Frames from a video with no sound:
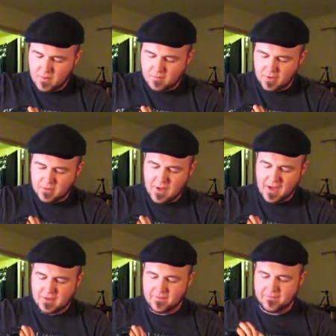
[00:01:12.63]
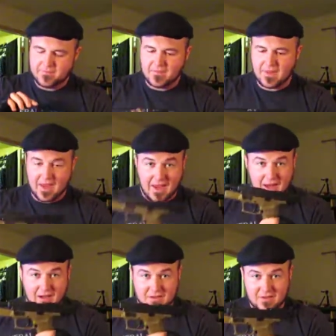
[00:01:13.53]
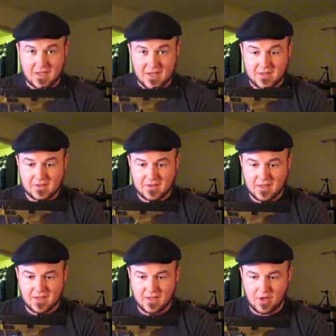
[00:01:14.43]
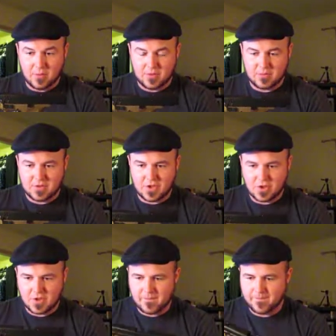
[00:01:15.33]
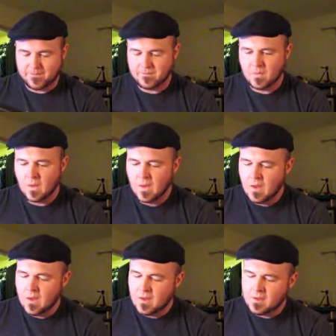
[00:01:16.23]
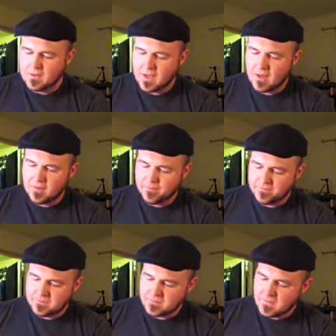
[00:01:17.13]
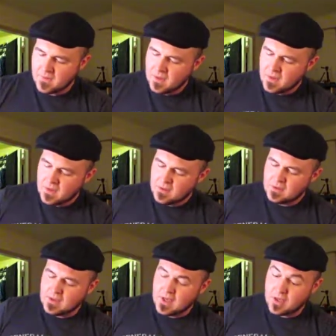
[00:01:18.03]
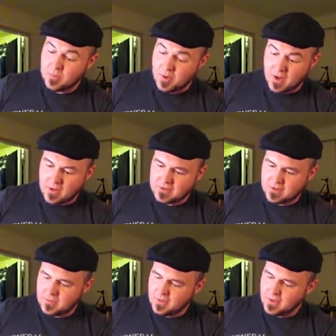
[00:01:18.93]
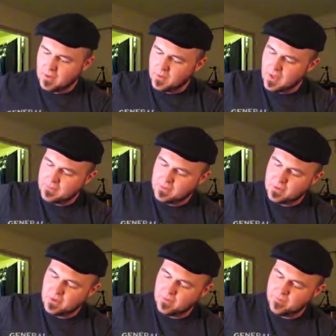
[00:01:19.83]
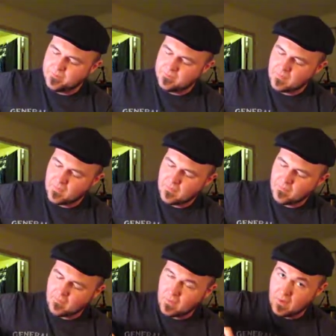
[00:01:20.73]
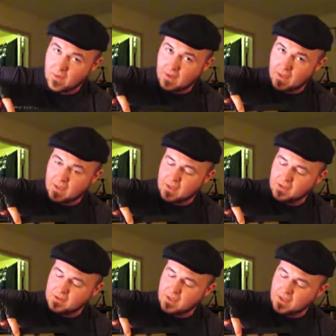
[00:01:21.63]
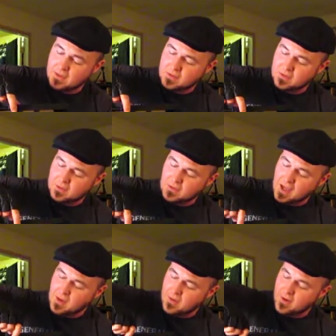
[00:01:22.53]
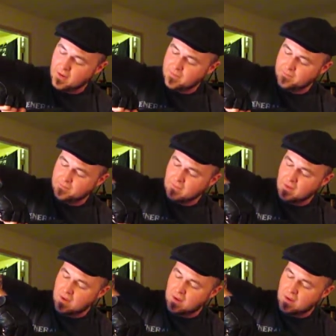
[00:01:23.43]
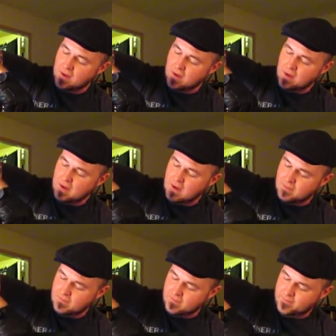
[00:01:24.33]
pull it back, and it stays in the open position. Now, to take it apart, simply all we have to do is take this little tab here and